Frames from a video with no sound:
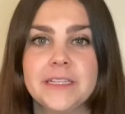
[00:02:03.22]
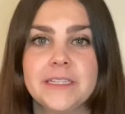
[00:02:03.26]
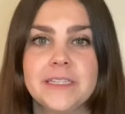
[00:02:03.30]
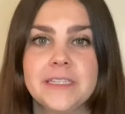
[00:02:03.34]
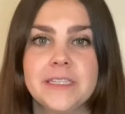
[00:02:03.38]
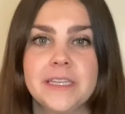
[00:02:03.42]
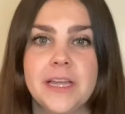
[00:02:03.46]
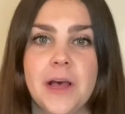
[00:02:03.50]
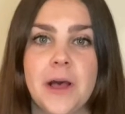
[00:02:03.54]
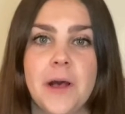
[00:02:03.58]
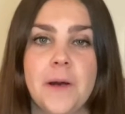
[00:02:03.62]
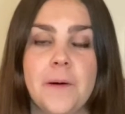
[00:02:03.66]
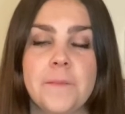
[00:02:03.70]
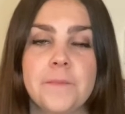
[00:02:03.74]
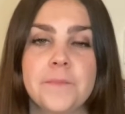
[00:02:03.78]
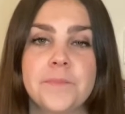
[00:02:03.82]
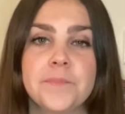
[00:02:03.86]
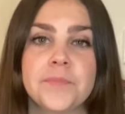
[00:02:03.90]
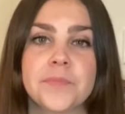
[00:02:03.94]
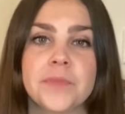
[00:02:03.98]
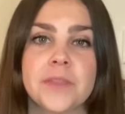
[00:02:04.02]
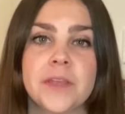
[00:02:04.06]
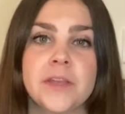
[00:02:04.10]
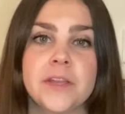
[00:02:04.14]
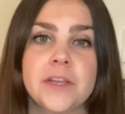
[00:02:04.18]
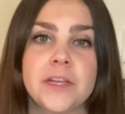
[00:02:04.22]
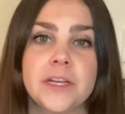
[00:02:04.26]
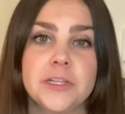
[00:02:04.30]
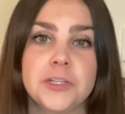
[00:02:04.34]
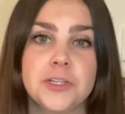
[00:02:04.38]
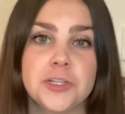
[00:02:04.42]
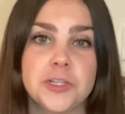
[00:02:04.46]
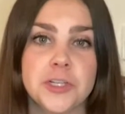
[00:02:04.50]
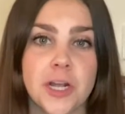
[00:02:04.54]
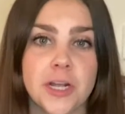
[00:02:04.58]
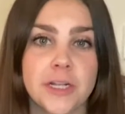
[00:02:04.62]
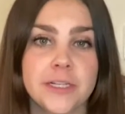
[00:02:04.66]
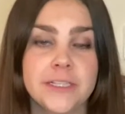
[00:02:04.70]
some
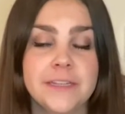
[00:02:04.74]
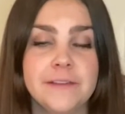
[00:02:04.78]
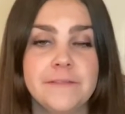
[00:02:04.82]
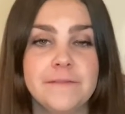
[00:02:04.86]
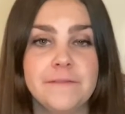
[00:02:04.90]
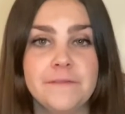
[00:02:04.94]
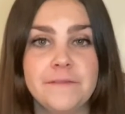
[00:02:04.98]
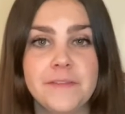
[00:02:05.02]
constructive